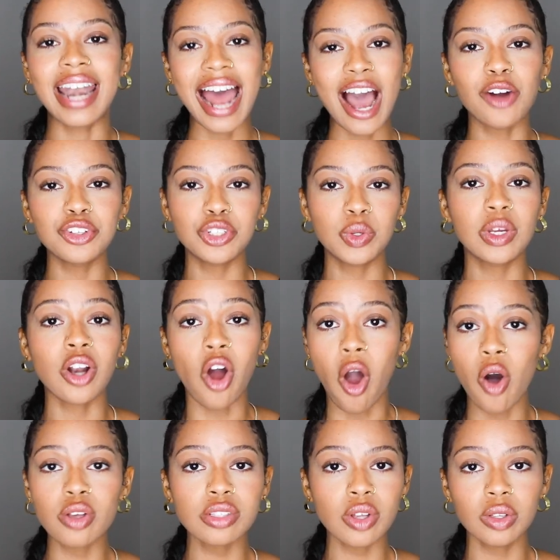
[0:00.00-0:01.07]
and how you can
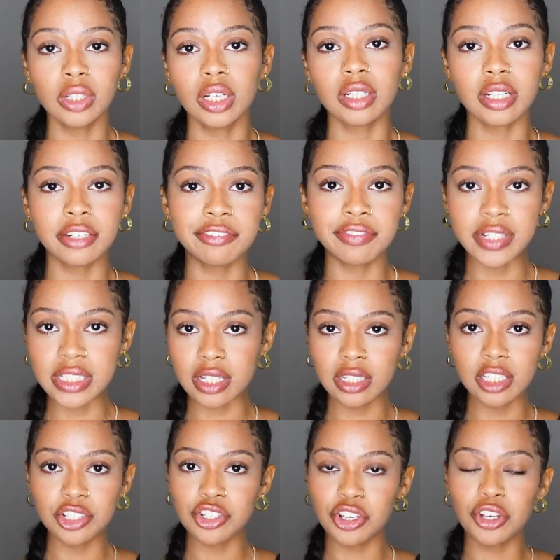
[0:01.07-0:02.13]
also look good
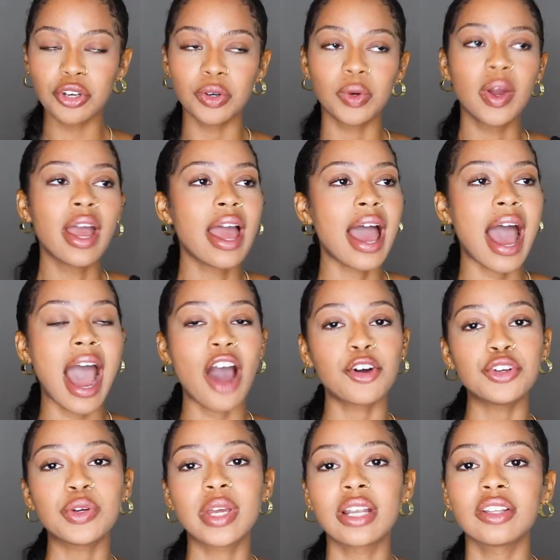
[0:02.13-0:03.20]
physically too. How
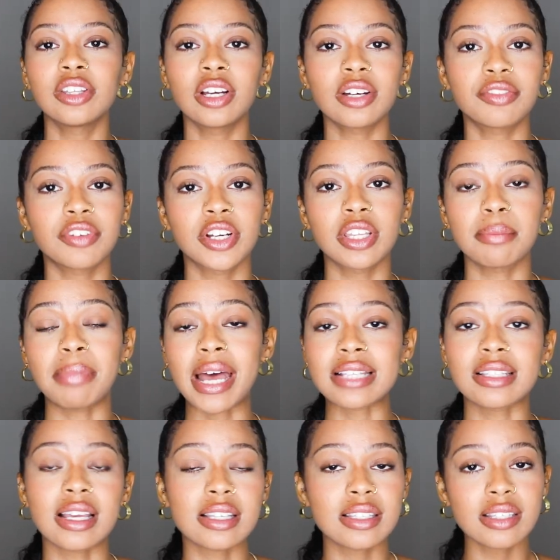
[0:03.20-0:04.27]
you can look for the
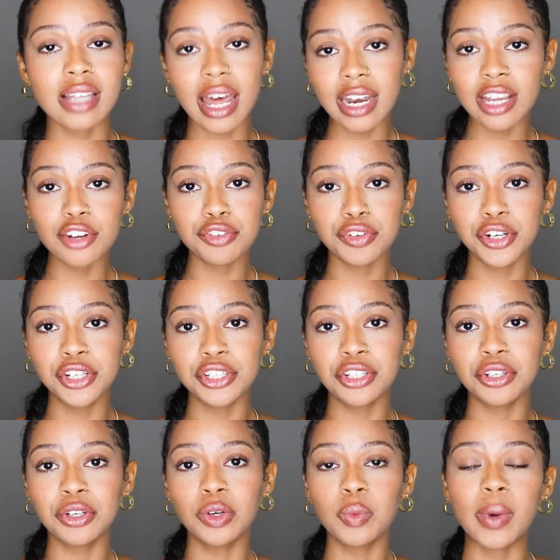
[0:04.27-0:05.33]
best aesthetic for
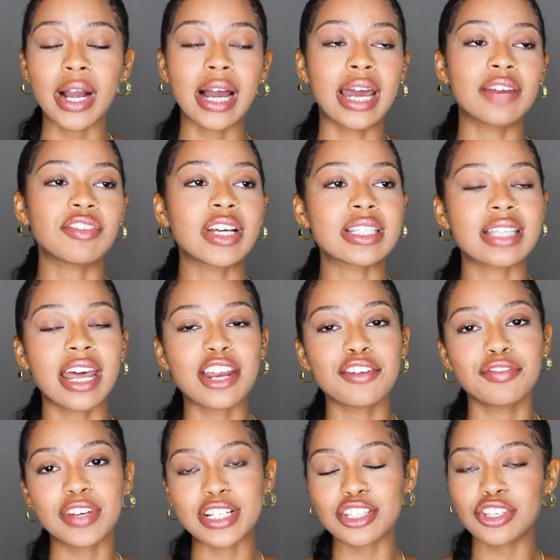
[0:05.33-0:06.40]
you, what kind of
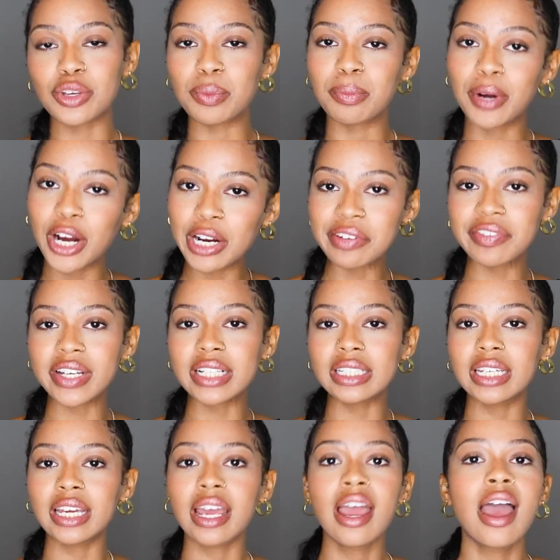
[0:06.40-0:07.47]
aesthetic fits you
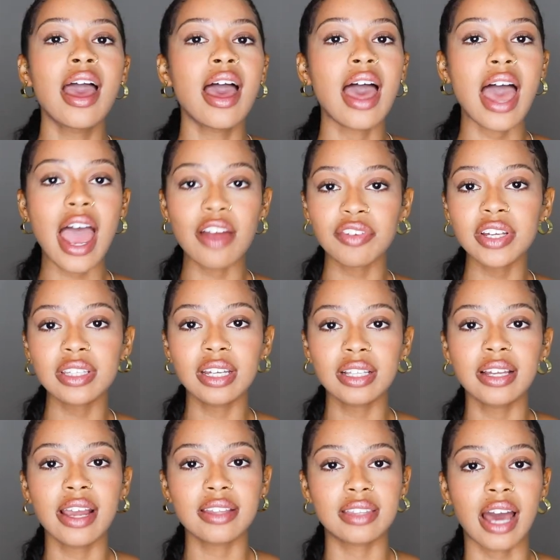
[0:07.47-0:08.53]
perfectly, everything
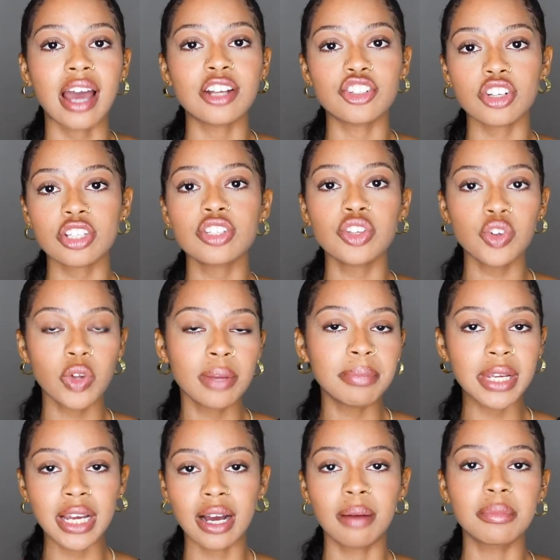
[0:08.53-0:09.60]
like that just so you can
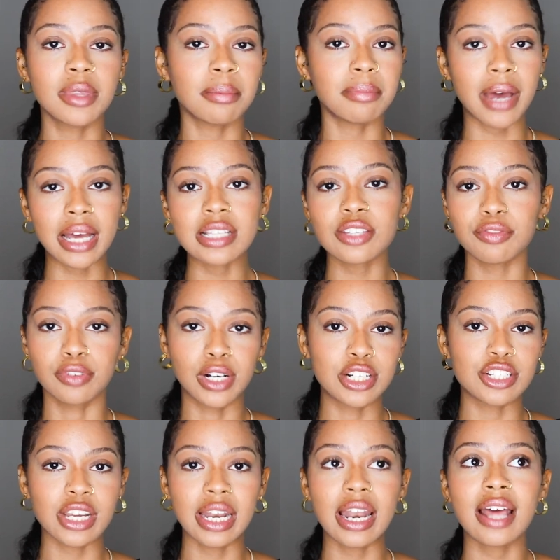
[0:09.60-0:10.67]
become the best
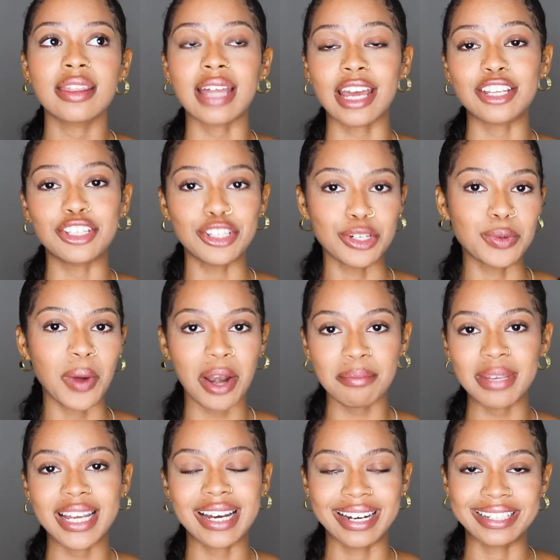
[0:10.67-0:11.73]
version that you want to
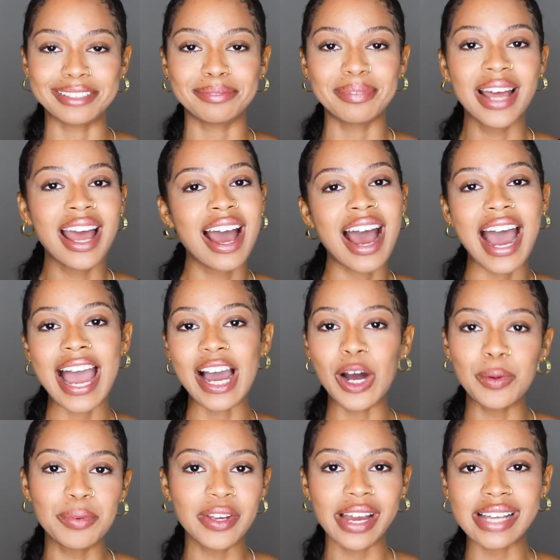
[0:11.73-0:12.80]
become. I
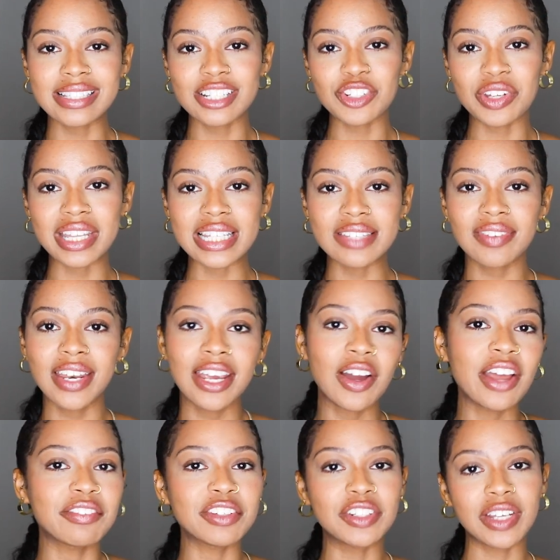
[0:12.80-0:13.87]
hope you guys enjoyed this video.
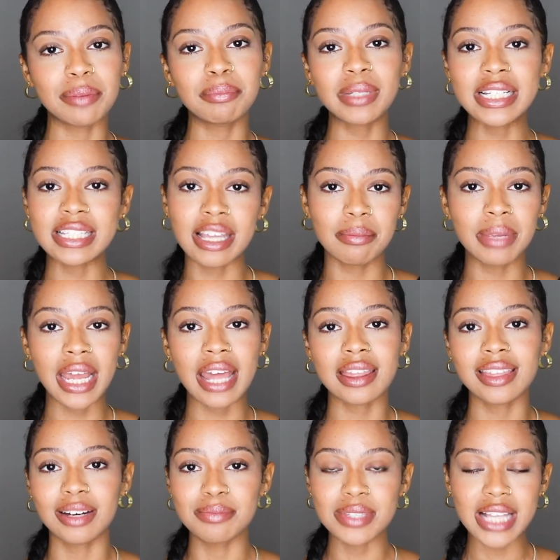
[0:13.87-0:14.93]
If you did, please give me a
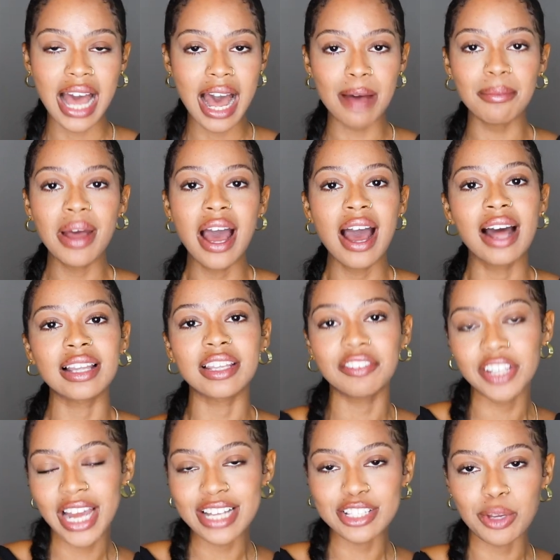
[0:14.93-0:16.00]
thumbs up.
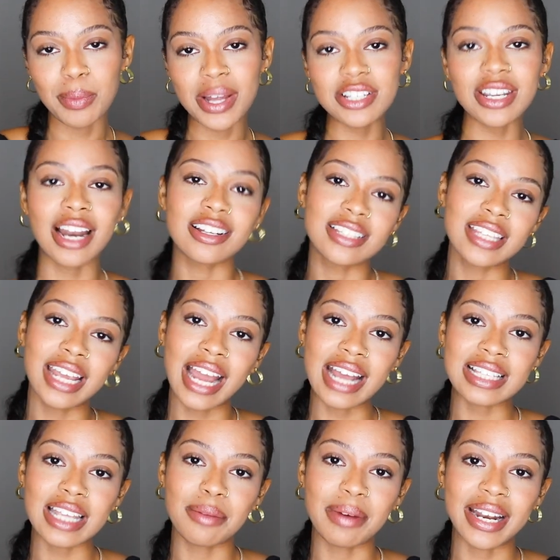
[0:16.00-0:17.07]
Love you guys so much and I'll see you
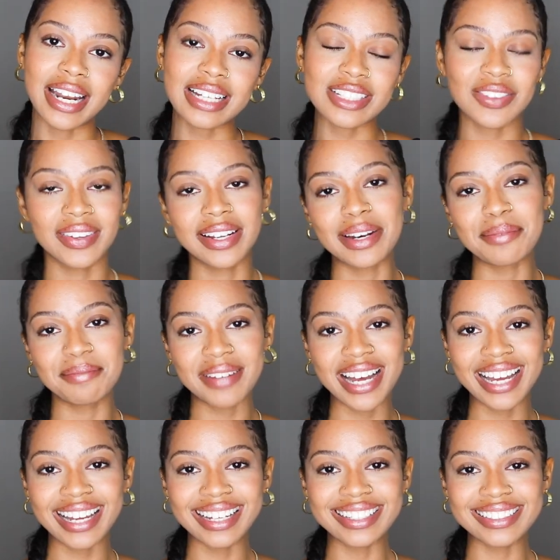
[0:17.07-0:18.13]
guys in my next one.
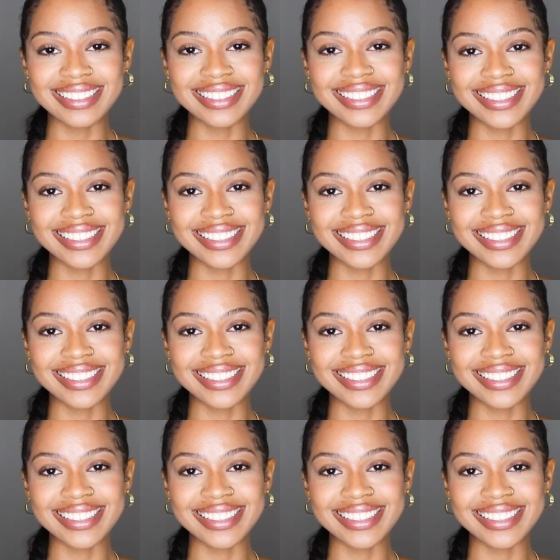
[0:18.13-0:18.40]
Bye!